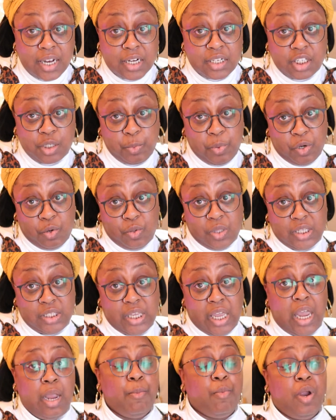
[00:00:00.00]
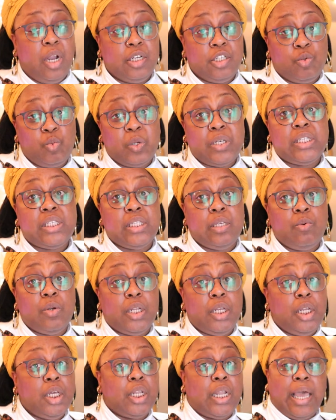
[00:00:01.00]
that I just put on this camera. I just wanted to see what
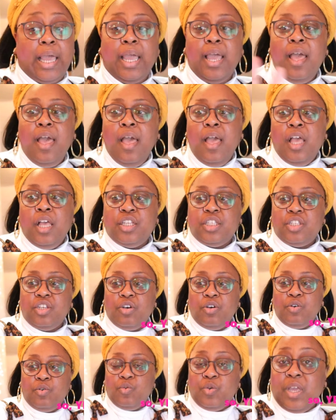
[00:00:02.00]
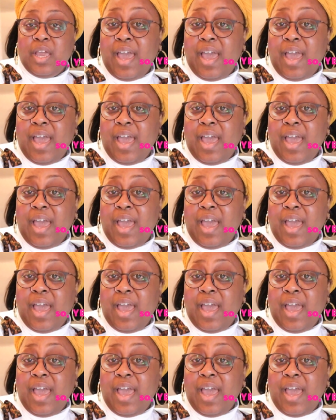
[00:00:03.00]
it looked like. So